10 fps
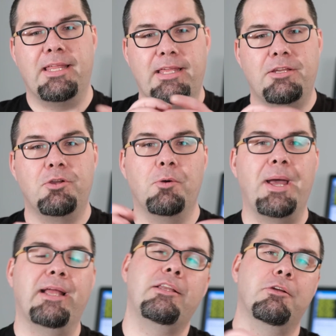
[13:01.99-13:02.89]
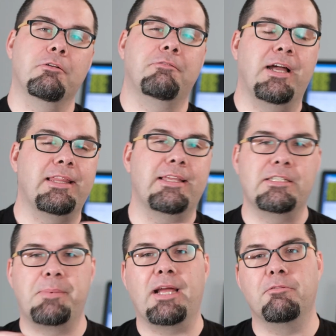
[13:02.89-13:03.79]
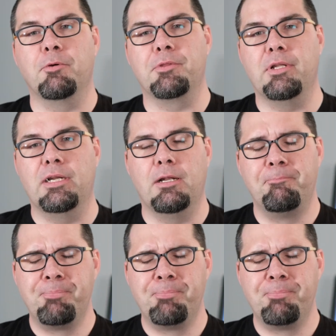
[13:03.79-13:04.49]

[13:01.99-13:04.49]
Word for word: And then you go back and you refine things back and forth a little.